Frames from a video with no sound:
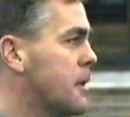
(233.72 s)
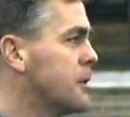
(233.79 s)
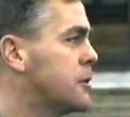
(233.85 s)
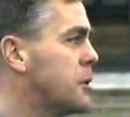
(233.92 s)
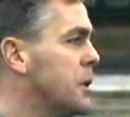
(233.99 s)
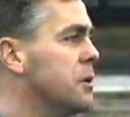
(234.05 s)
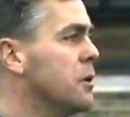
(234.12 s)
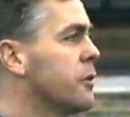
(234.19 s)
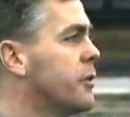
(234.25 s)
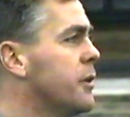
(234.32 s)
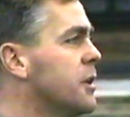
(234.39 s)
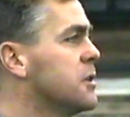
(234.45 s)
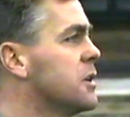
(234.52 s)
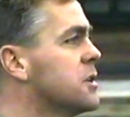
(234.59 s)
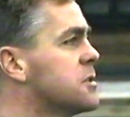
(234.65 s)
doing
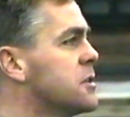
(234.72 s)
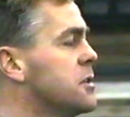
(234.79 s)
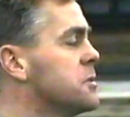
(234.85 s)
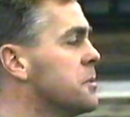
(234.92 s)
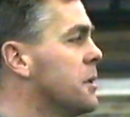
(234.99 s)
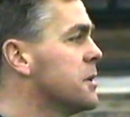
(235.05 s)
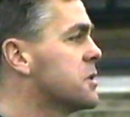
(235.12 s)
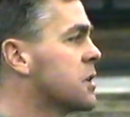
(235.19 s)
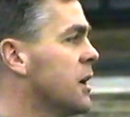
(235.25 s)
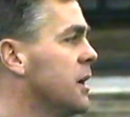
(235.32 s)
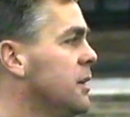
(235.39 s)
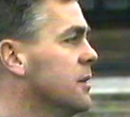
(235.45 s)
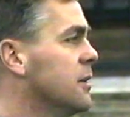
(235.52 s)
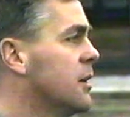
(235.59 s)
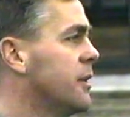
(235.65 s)
nothing, as, as you might say.
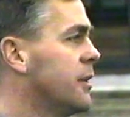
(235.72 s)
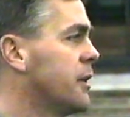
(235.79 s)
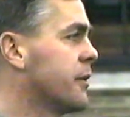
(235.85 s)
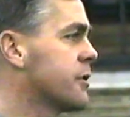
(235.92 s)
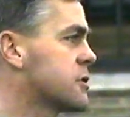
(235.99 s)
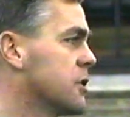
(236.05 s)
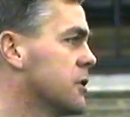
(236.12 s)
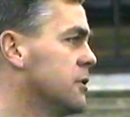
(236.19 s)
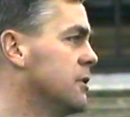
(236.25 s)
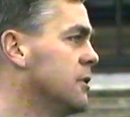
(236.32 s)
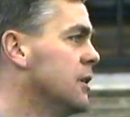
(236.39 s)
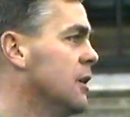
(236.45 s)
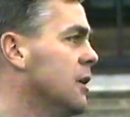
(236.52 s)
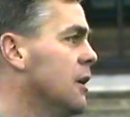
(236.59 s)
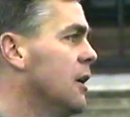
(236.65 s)
And then all of a sudden,
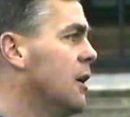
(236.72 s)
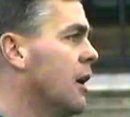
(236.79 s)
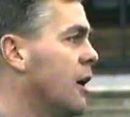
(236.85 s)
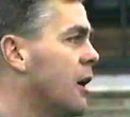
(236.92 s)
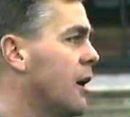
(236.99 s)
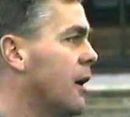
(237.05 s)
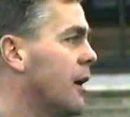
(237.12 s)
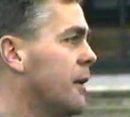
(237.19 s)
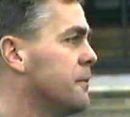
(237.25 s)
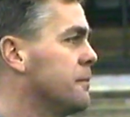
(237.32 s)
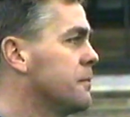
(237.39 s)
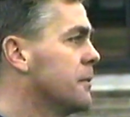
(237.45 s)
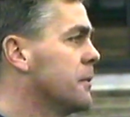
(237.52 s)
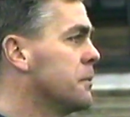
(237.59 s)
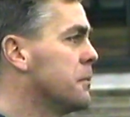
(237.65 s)
um,
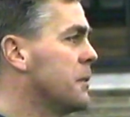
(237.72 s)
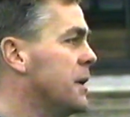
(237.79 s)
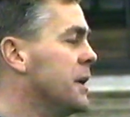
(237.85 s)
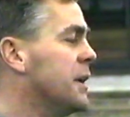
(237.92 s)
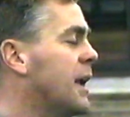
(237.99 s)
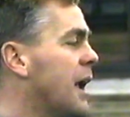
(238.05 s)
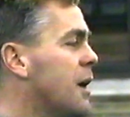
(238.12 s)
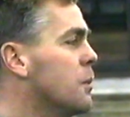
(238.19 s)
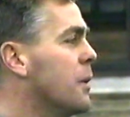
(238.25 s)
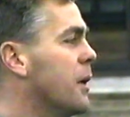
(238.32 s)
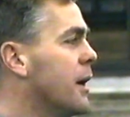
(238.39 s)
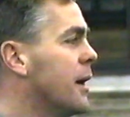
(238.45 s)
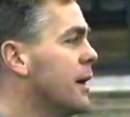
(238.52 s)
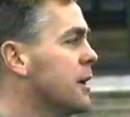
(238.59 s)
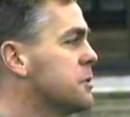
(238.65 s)
in a game
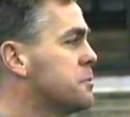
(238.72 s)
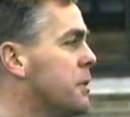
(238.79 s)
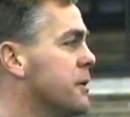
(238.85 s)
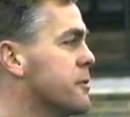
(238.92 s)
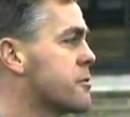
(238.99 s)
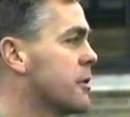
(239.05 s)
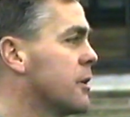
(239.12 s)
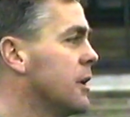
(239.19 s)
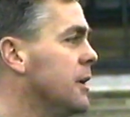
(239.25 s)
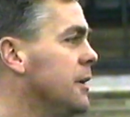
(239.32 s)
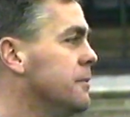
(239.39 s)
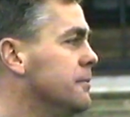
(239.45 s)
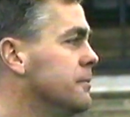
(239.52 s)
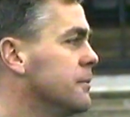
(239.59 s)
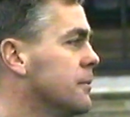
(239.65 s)
where it's been really,
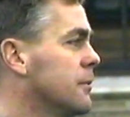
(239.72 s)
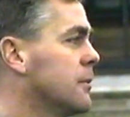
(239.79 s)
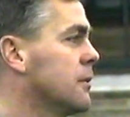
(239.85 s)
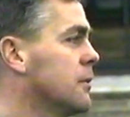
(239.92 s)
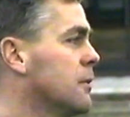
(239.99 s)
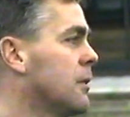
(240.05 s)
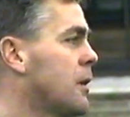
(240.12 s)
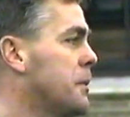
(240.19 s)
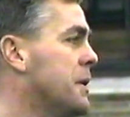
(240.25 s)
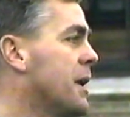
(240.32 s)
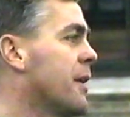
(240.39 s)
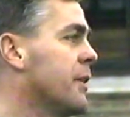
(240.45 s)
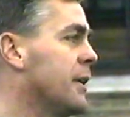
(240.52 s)
I've been out the